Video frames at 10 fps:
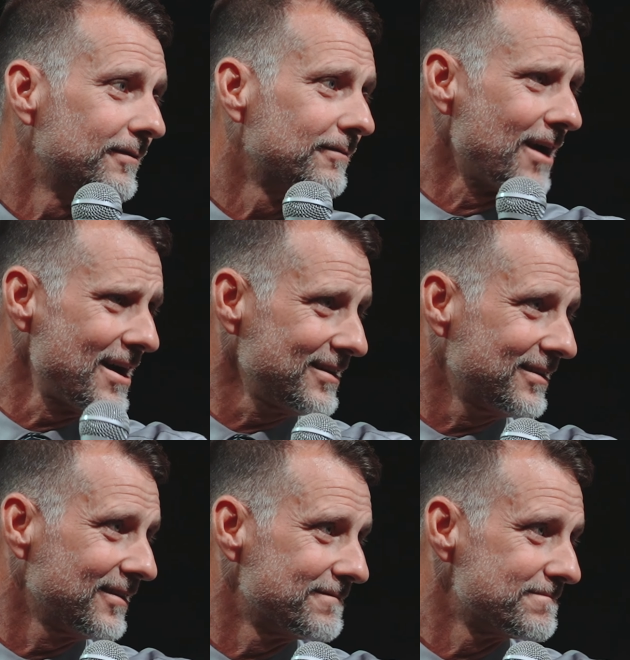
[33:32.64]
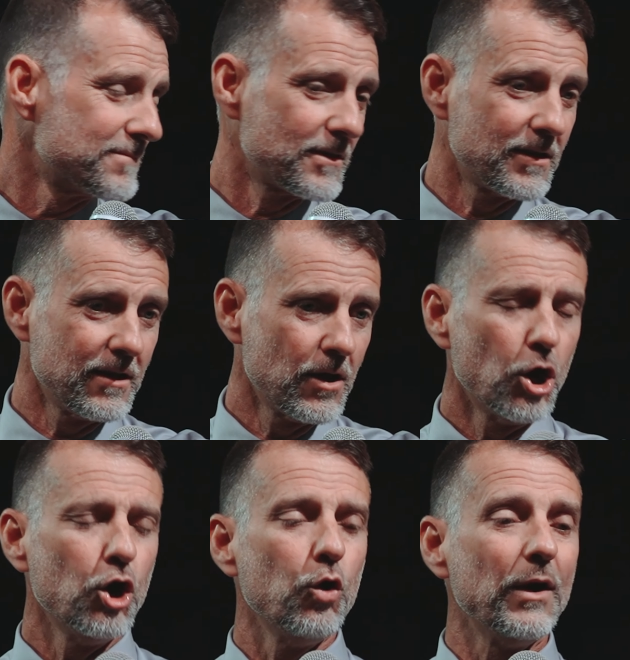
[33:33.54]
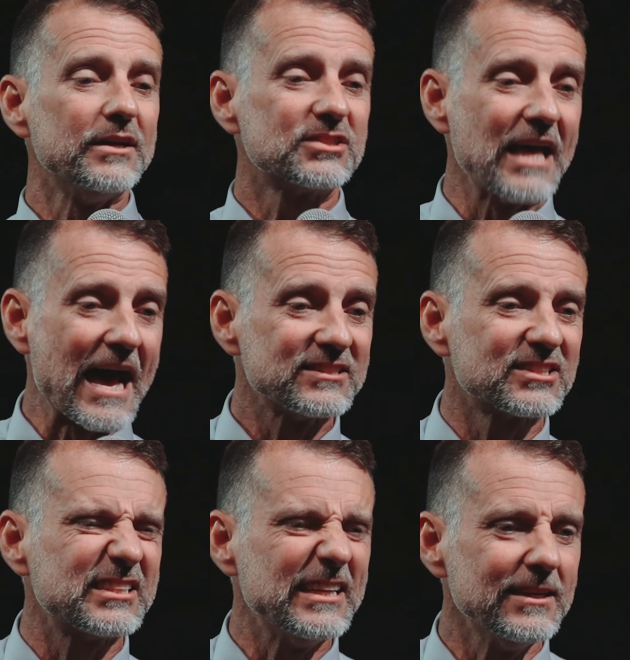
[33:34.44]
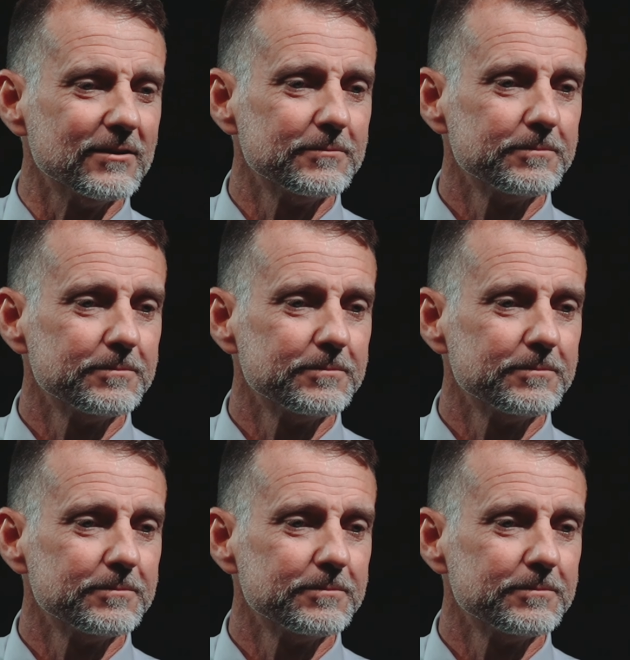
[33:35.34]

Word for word: Right? Who is that seed?